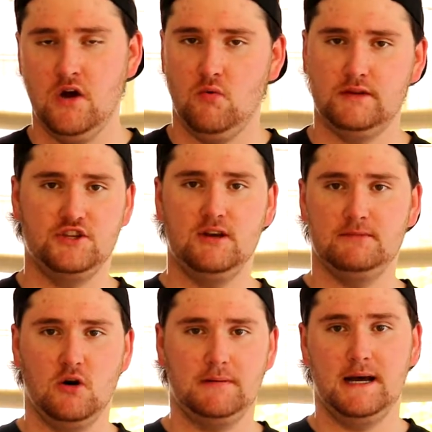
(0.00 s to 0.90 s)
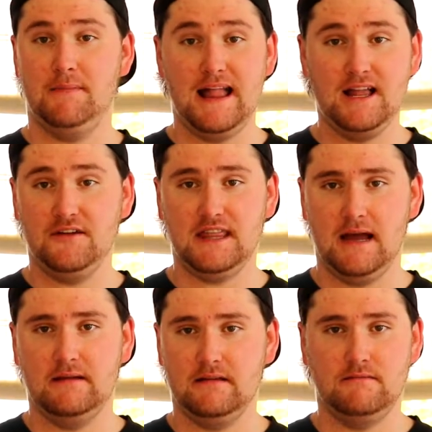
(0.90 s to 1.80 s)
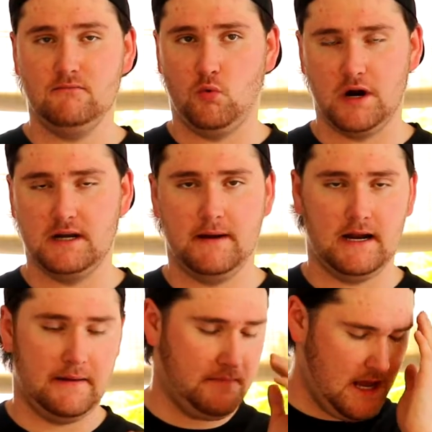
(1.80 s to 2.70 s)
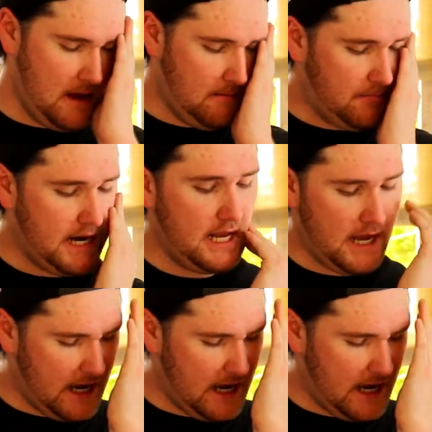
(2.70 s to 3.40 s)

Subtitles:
the gyms open up. Not that worried about it. But,